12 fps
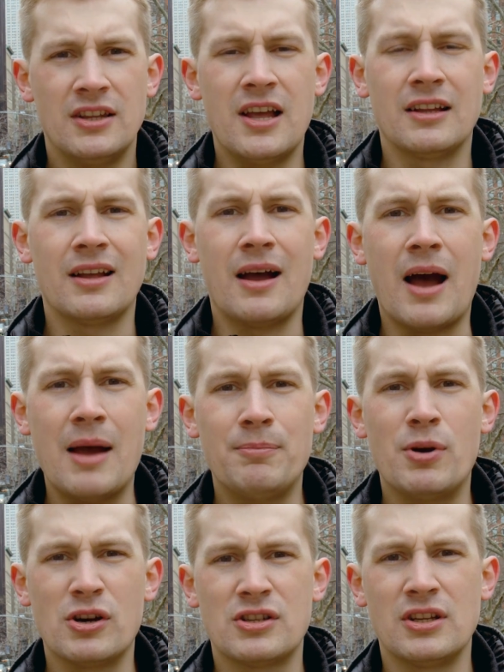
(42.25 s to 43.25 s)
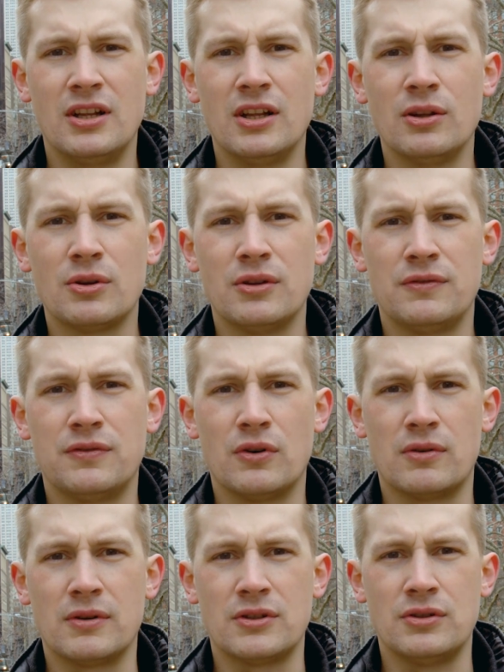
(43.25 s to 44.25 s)
that I'm personally looking
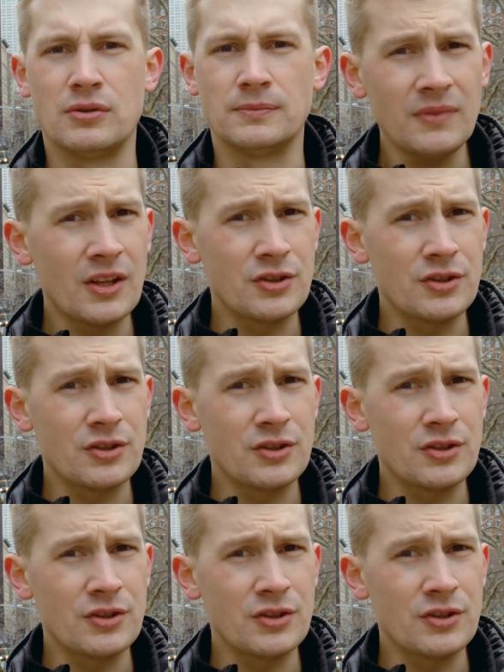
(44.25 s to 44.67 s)
forward to.